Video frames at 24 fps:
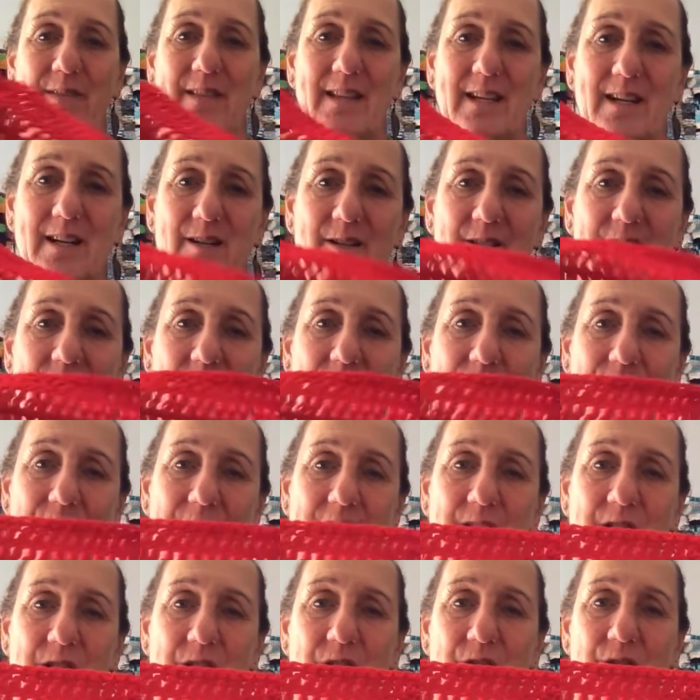There's the
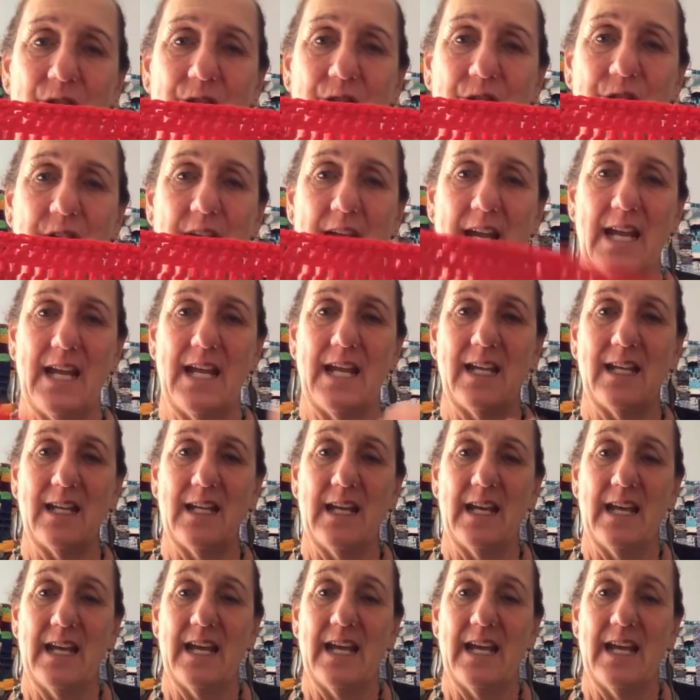finished crocheting,